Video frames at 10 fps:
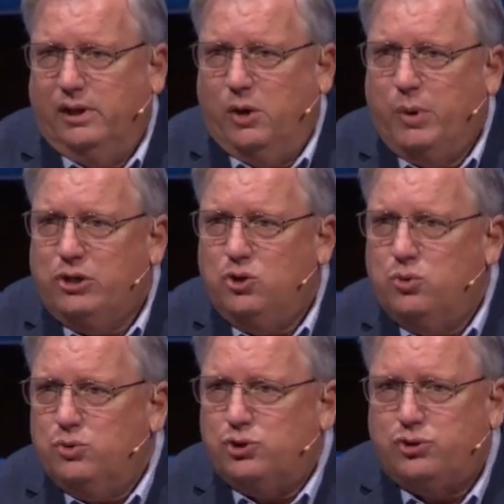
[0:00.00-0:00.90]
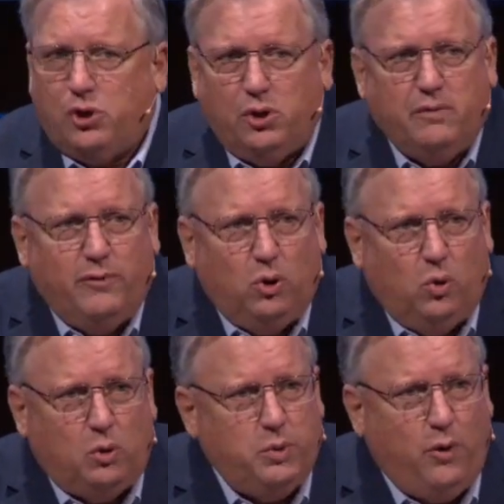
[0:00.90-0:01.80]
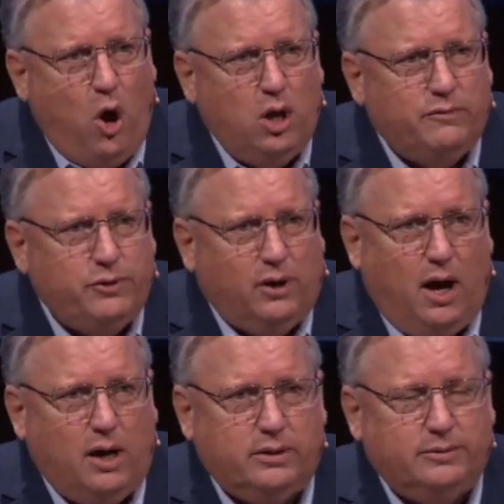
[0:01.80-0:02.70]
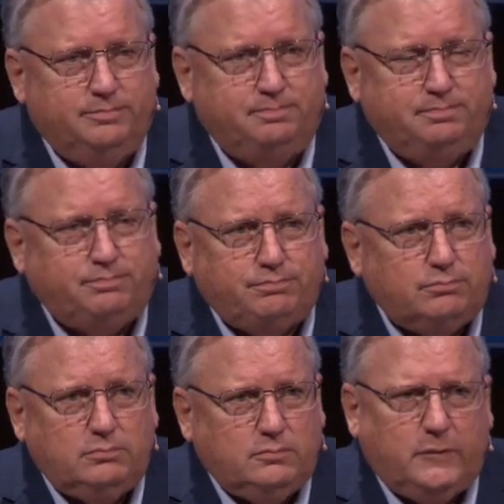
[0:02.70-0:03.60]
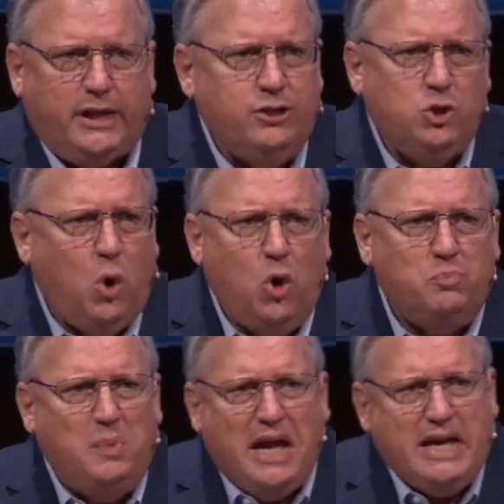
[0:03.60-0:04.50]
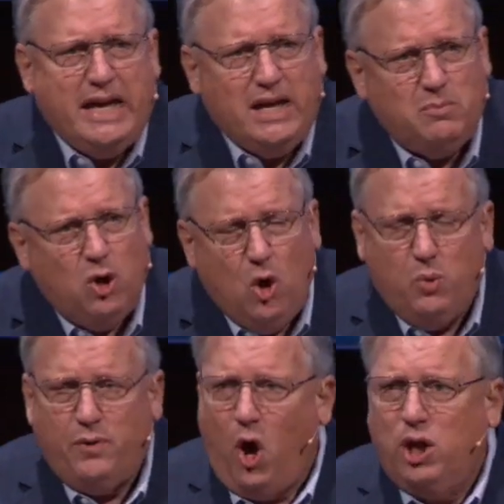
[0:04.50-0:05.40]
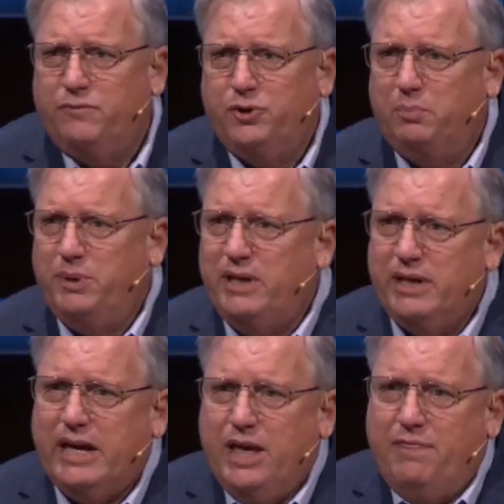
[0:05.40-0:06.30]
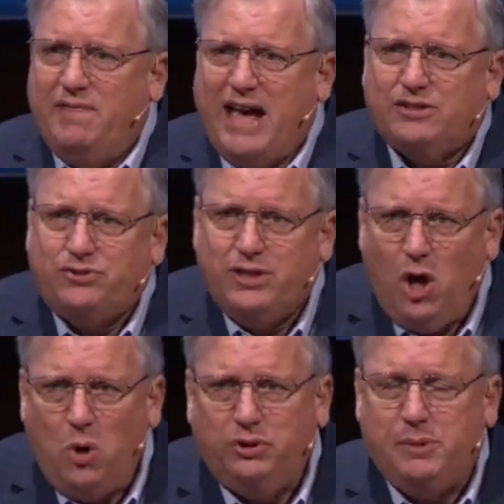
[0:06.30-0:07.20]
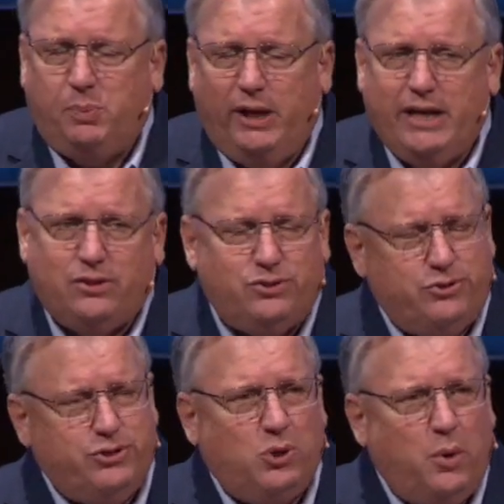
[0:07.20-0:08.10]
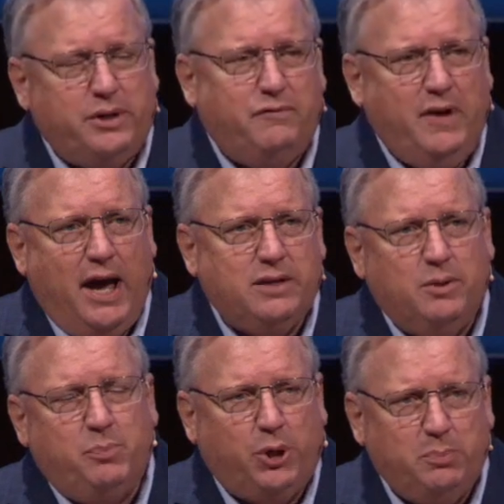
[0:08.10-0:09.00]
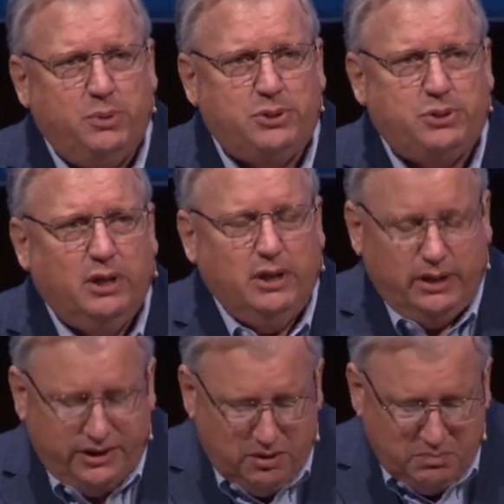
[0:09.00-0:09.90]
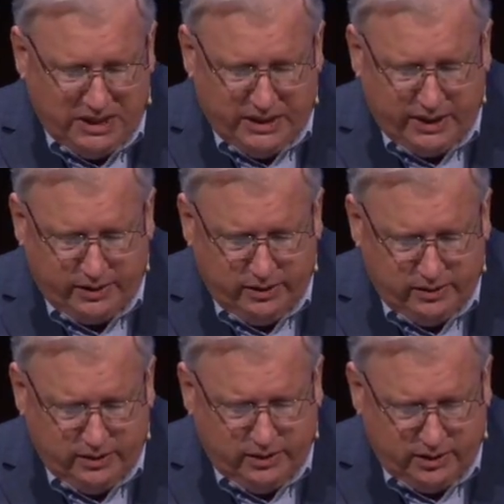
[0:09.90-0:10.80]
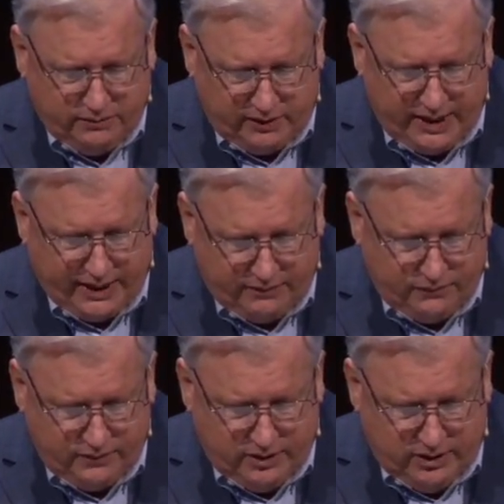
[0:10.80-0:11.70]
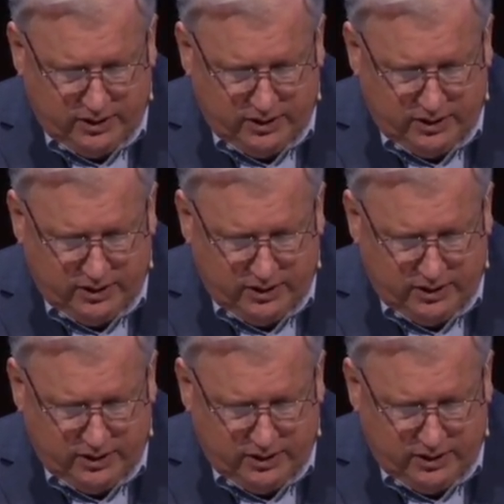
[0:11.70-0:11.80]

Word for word: and when you serve the Lord with all of your heart and you obey Him with all of your being. That's the only place that you're going to find the purpose and the meaning of life.